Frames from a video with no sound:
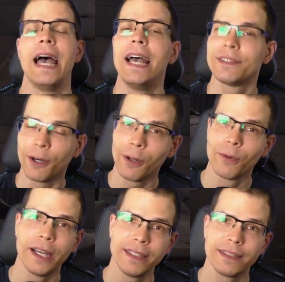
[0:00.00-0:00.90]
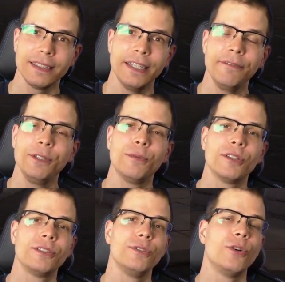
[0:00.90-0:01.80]
as always, if you
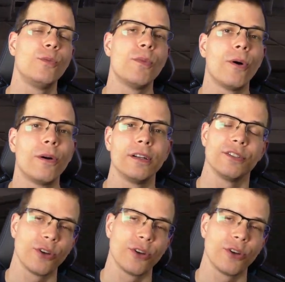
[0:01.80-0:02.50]
want to know more,